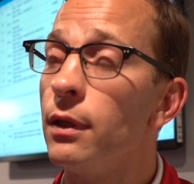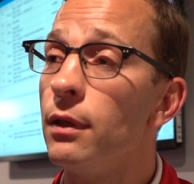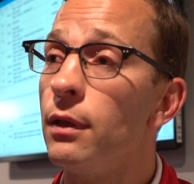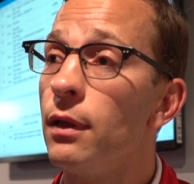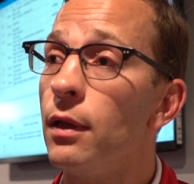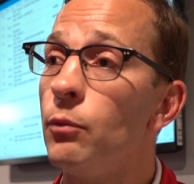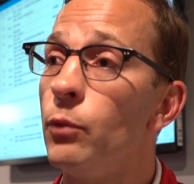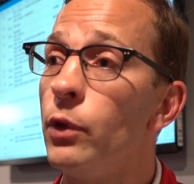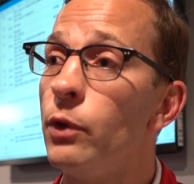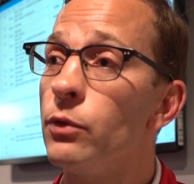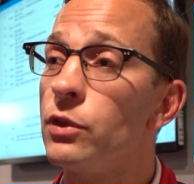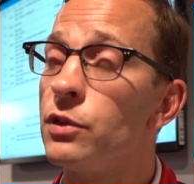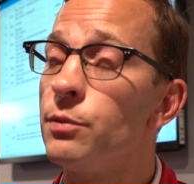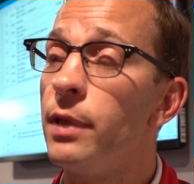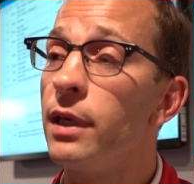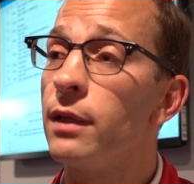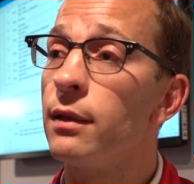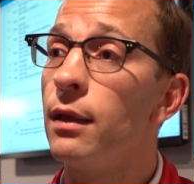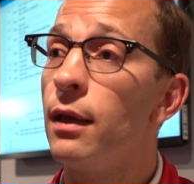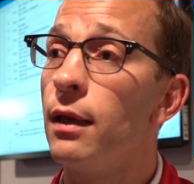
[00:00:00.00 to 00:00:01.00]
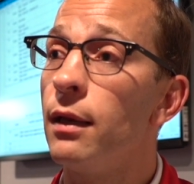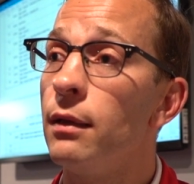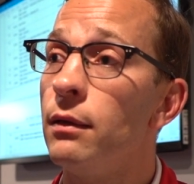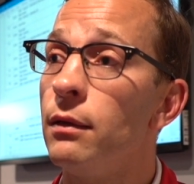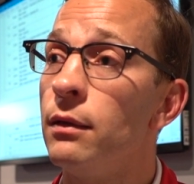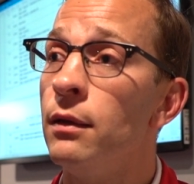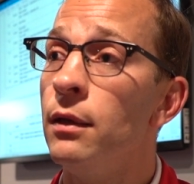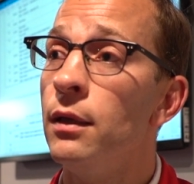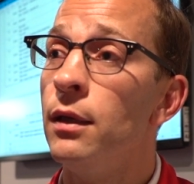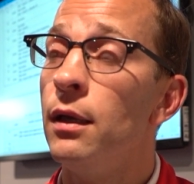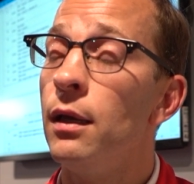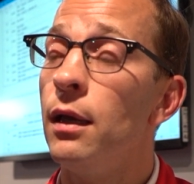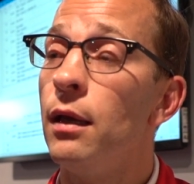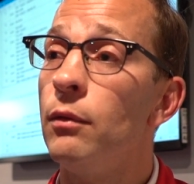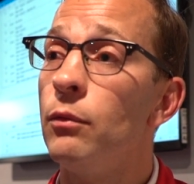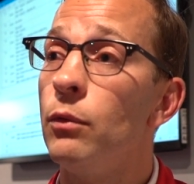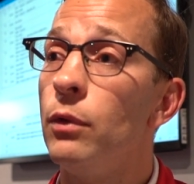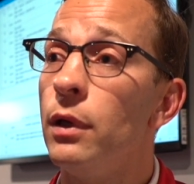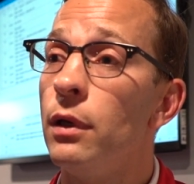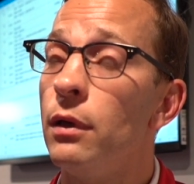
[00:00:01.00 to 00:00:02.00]
and we respect that,
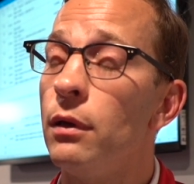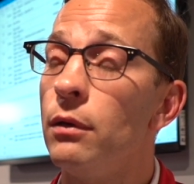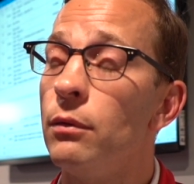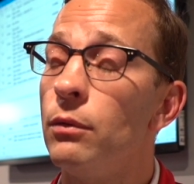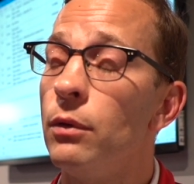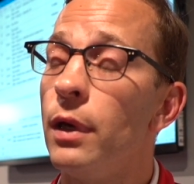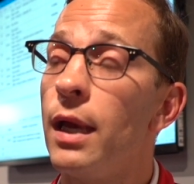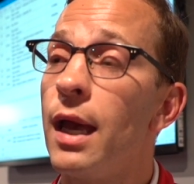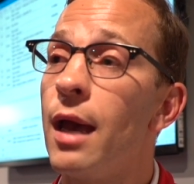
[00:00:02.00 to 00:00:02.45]
and we're